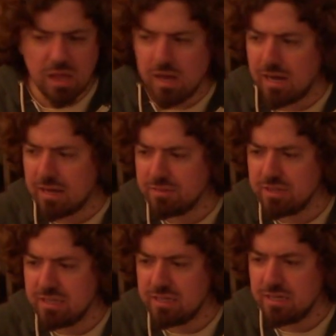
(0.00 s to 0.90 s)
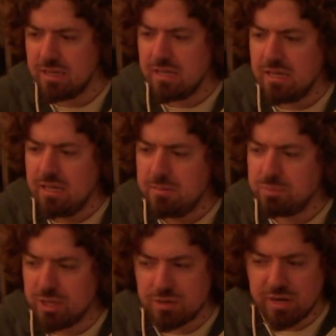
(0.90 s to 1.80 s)
Uh, the
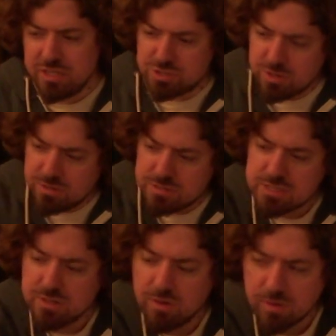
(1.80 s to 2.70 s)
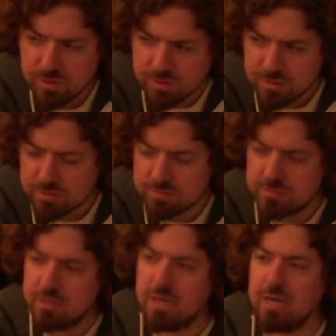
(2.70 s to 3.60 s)
player aid charts are
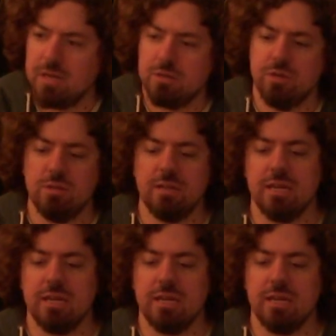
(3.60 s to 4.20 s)
uh, good.